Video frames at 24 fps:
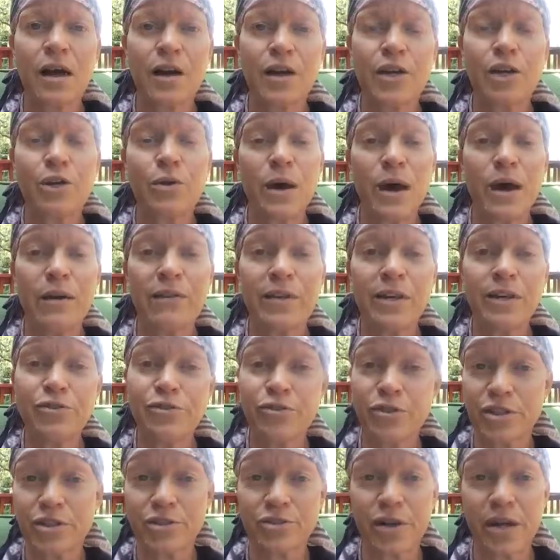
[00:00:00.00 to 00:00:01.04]
you have an
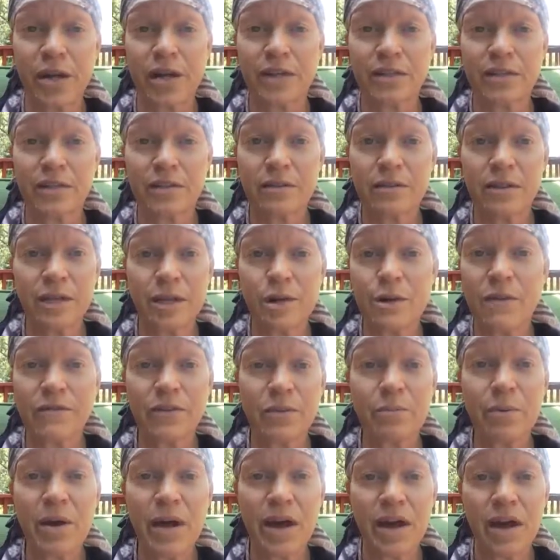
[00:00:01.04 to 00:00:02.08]
interest rate that you have
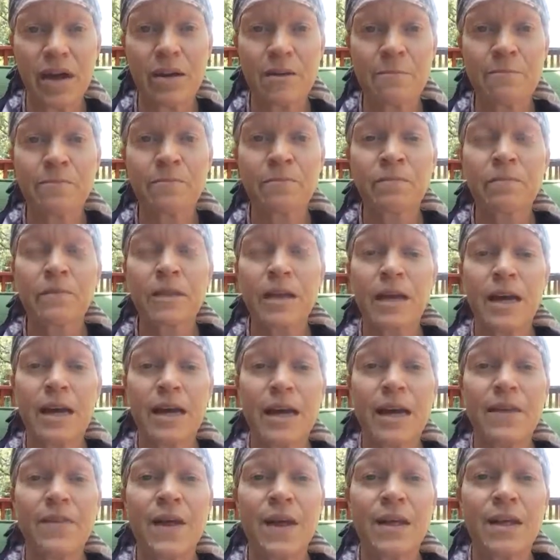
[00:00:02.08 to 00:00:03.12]
to pay.
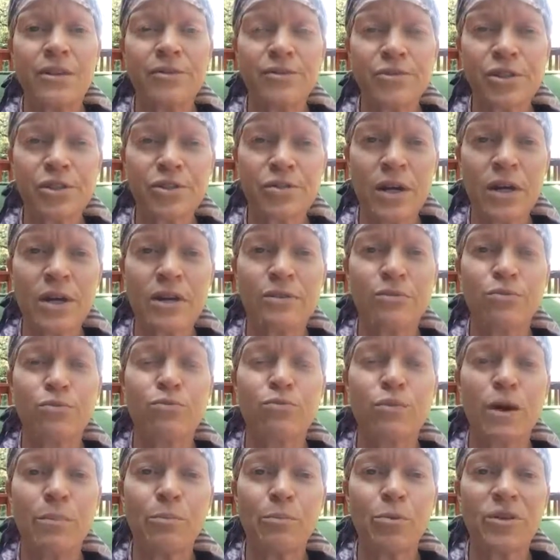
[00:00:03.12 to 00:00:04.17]
And that interest rate
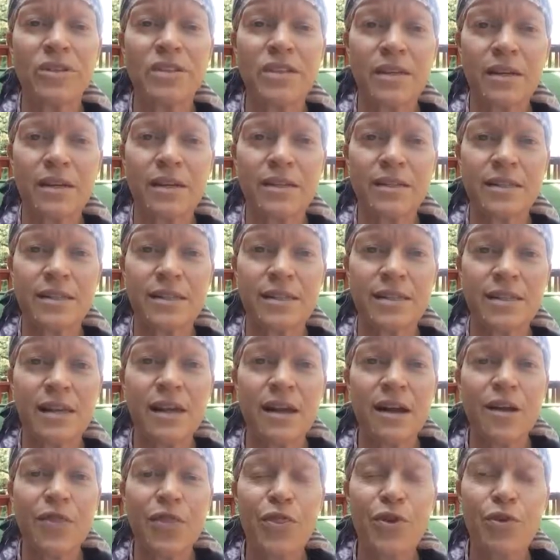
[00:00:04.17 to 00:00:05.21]
represents
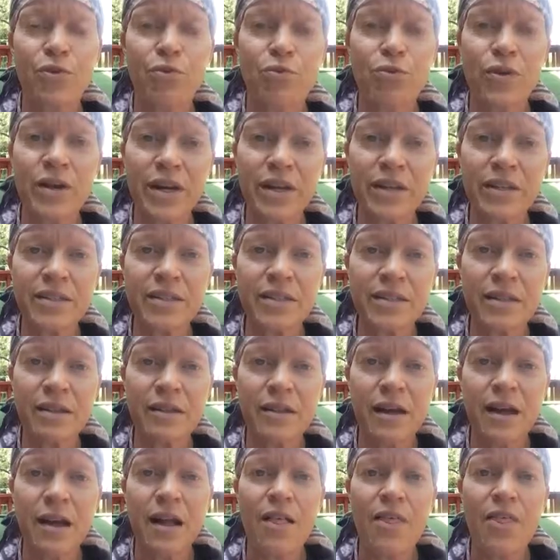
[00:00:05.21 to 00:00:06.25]
the risk
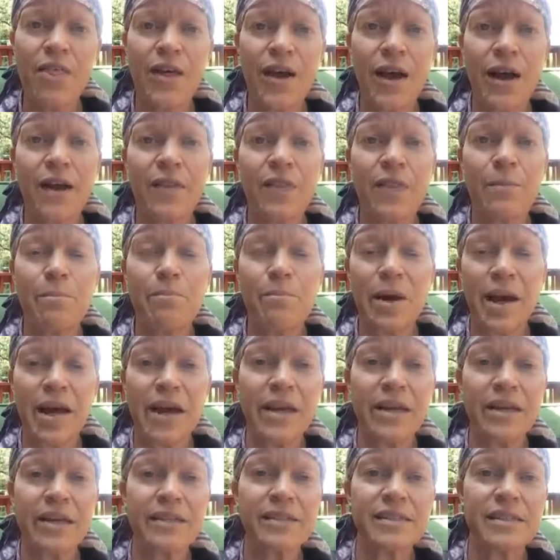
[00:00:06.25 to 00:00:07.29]
that the
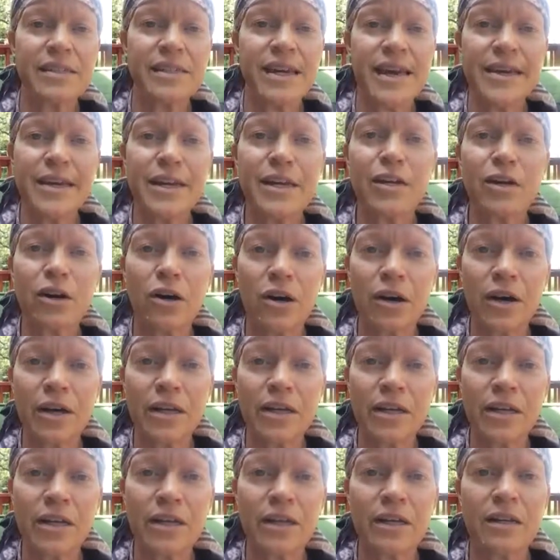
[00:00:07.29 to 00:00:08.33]
bank is taking
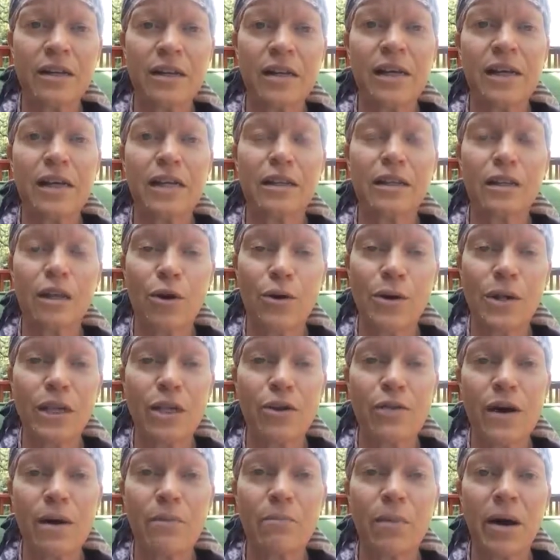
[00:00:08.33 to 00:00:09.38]
on in loaning
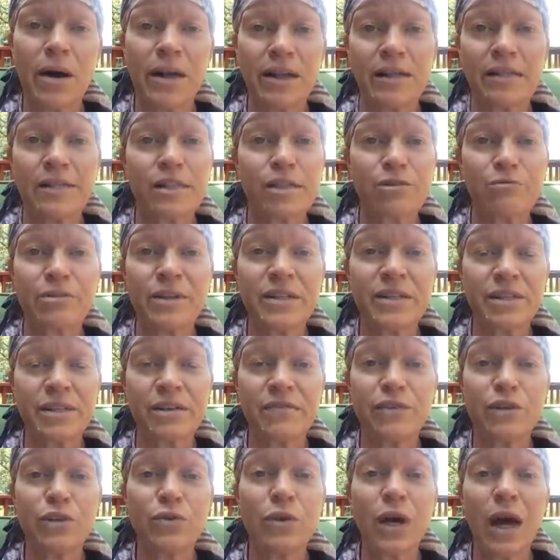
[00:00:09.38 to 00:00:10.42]
you that money. It's the risk
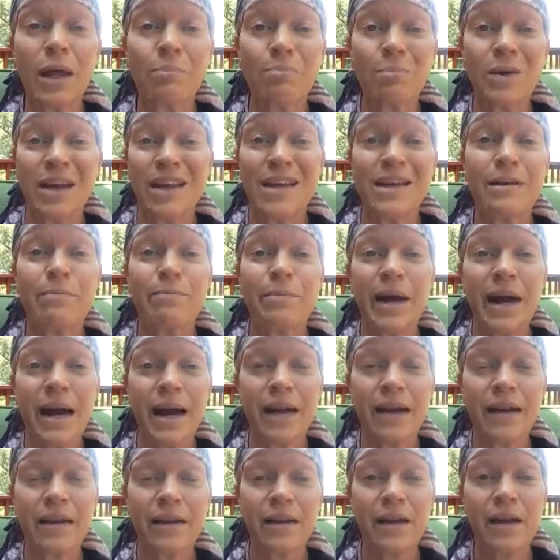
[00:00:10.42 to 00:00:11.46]
of you not paying
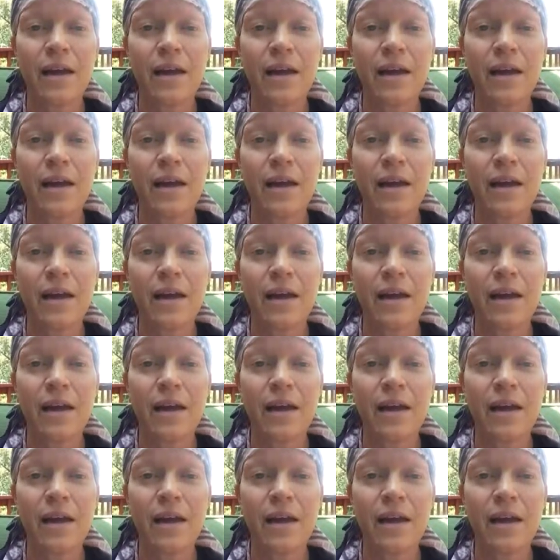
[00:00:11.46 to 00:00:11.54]
back